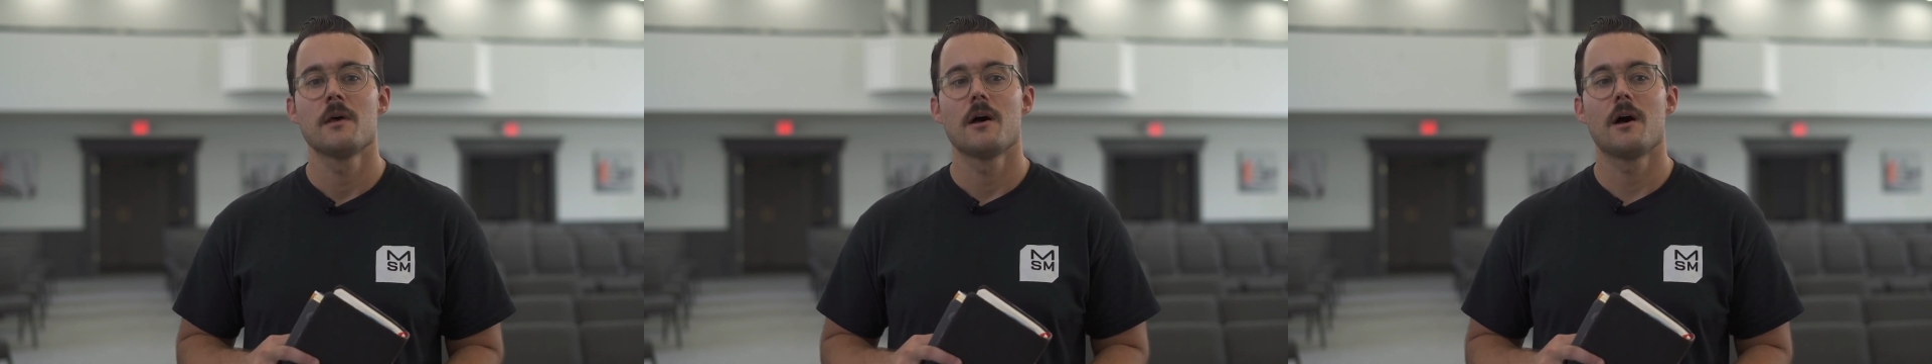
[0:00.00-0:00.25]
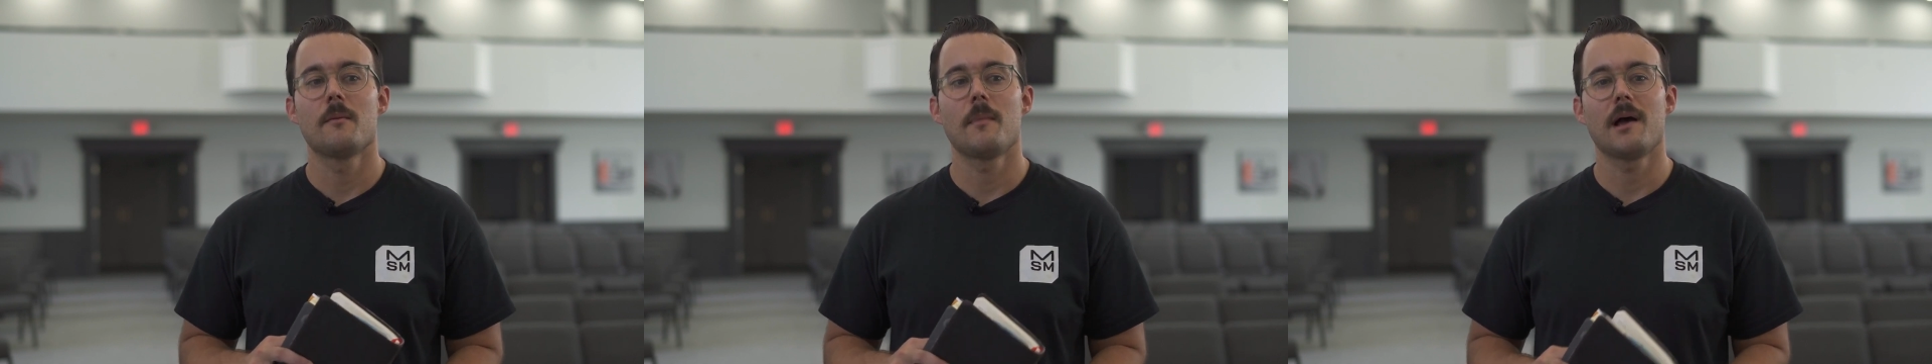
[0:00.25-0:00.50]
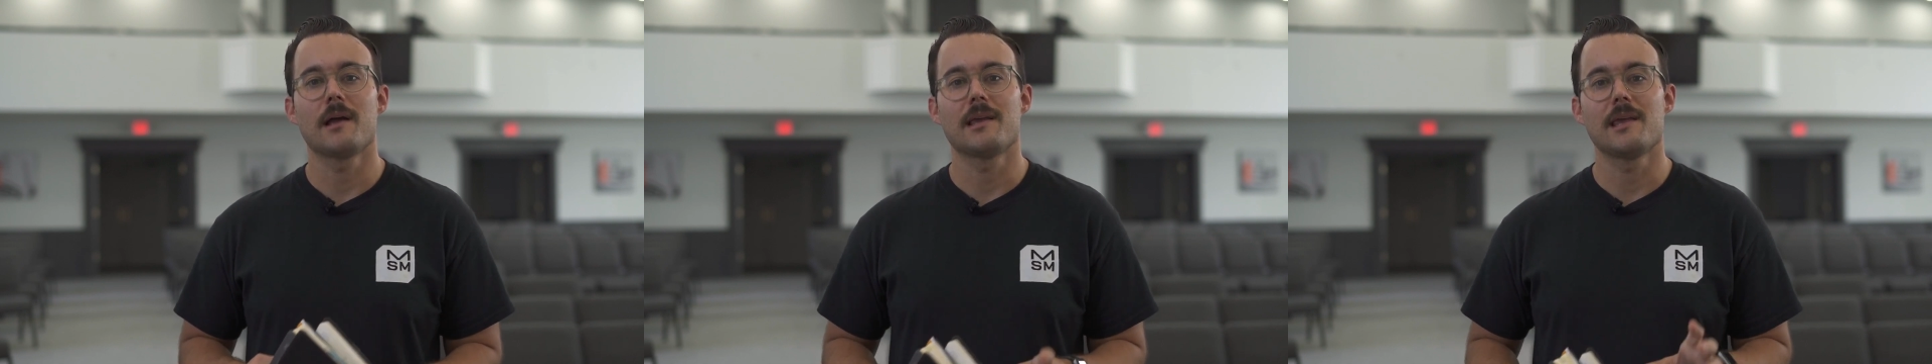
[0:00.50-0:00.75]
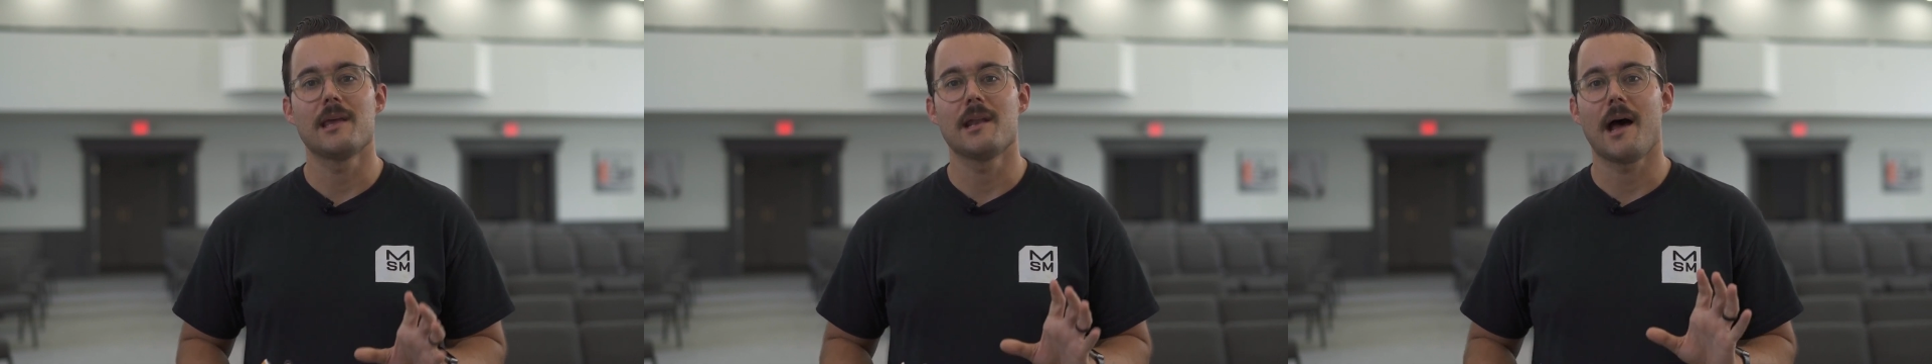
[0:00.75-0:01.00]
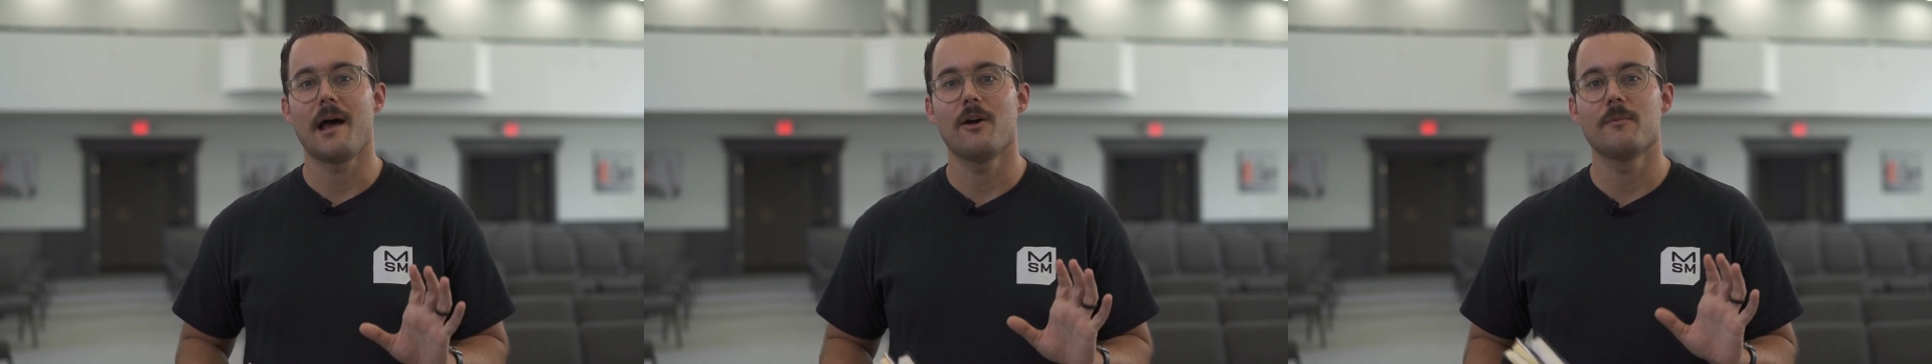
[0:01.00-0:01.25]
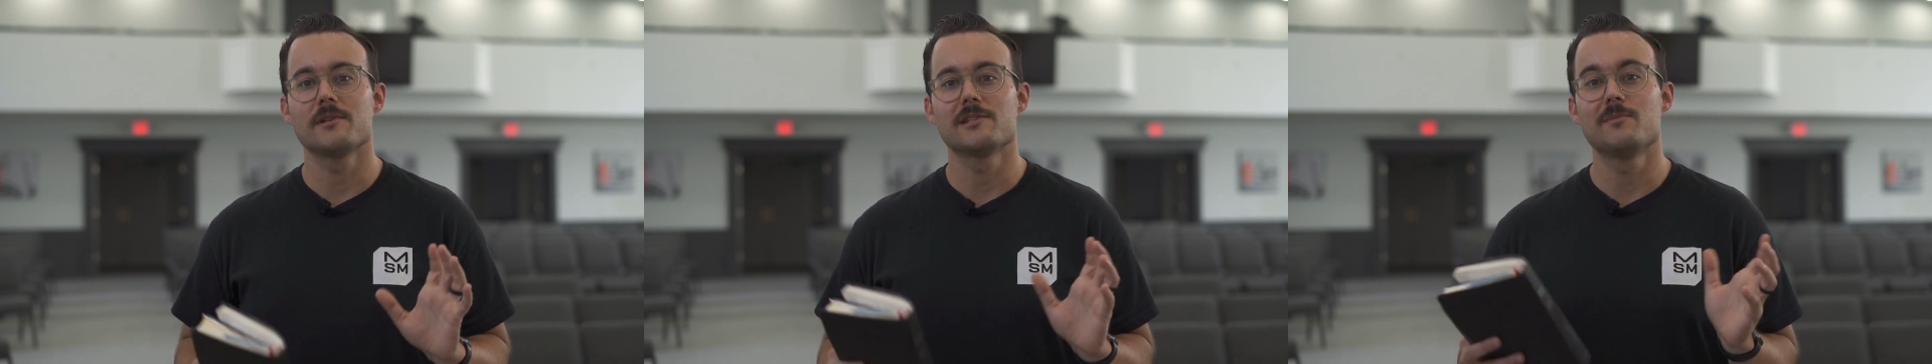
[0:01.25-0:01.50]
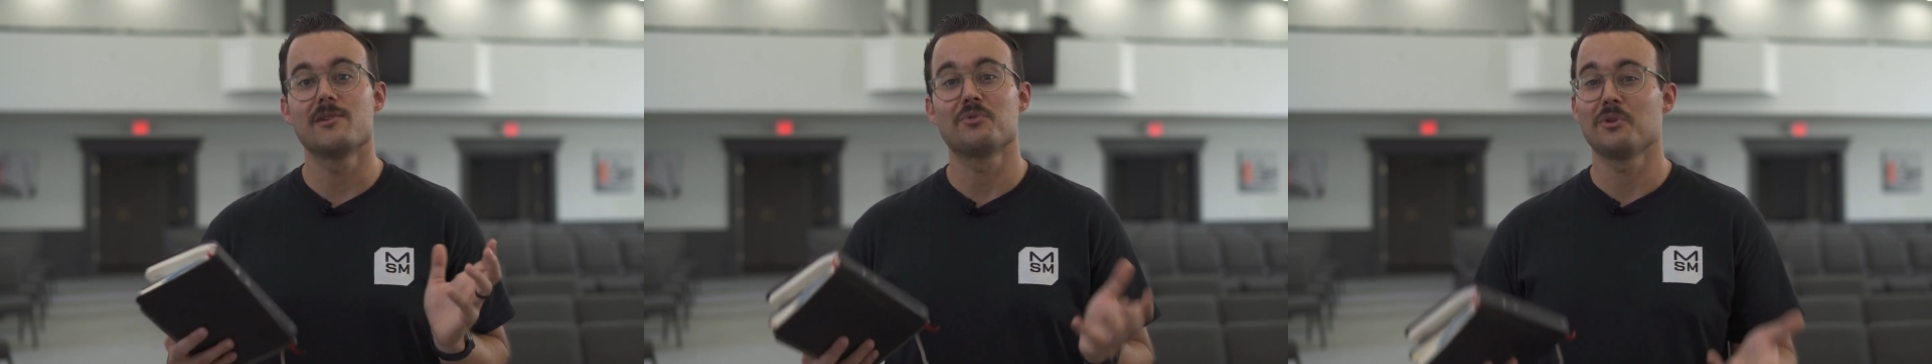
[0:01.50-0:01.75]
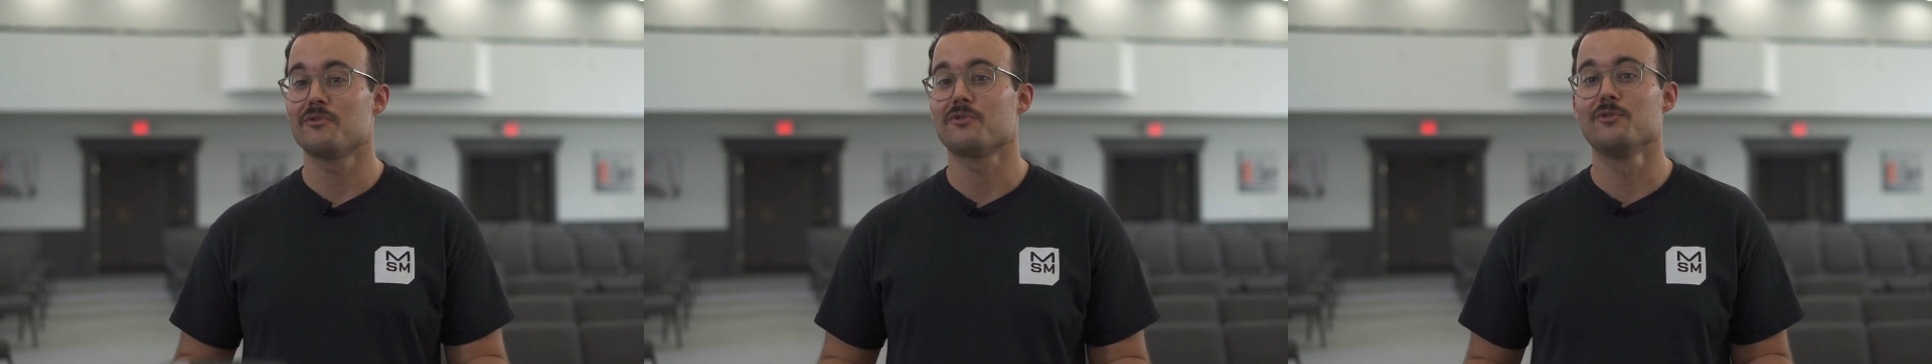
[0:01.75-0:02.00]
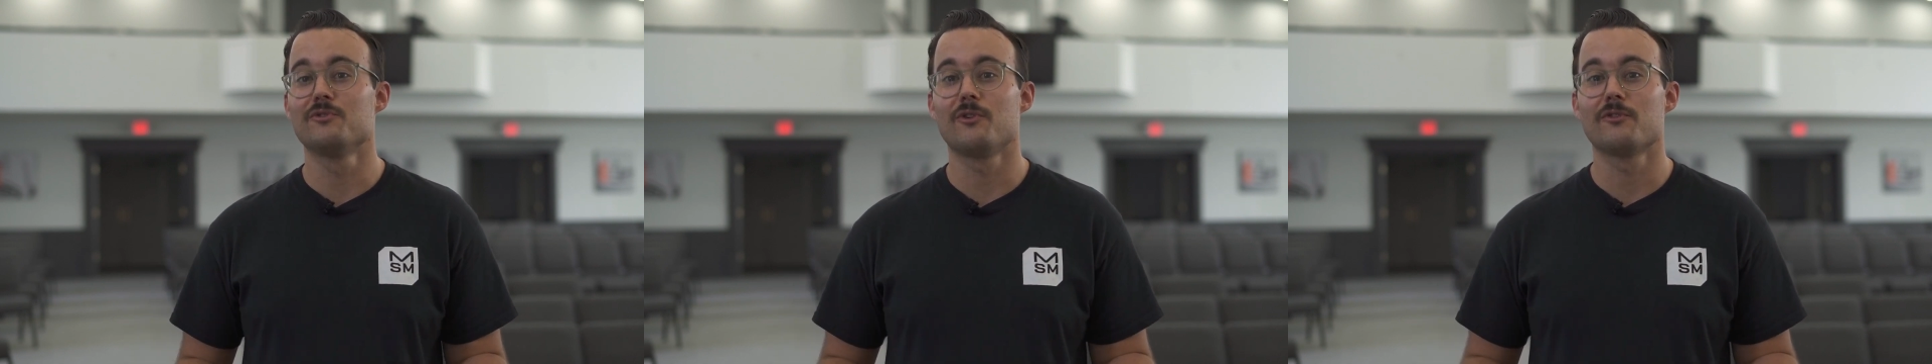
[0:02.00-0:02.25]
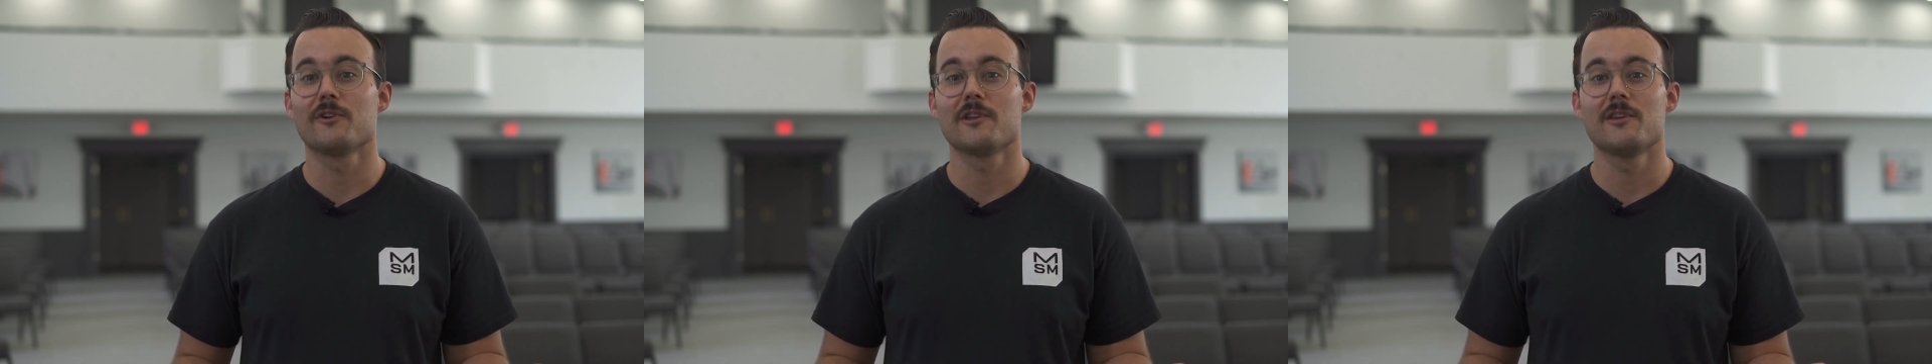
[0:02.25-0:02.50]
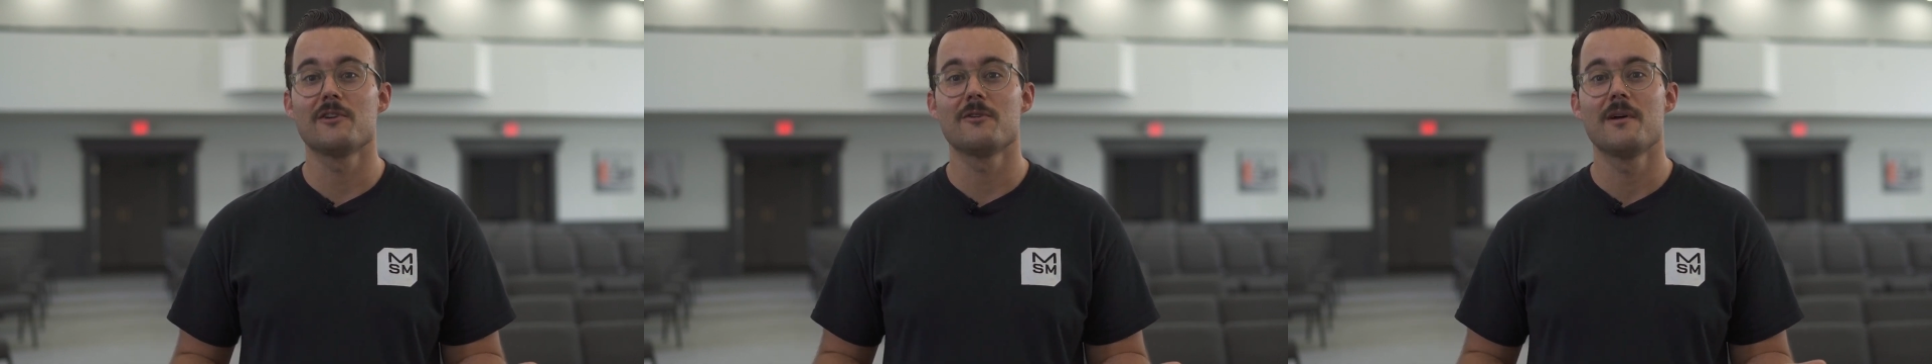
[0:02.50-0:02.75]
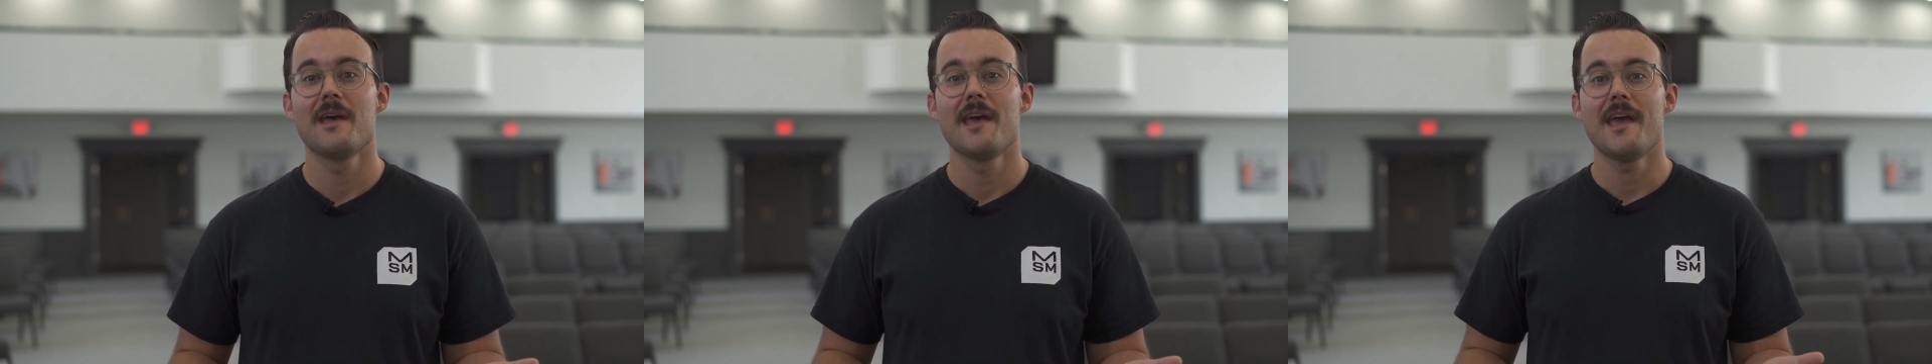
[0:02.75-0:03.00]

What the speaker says: Again, I hope this has been really fruitful for you,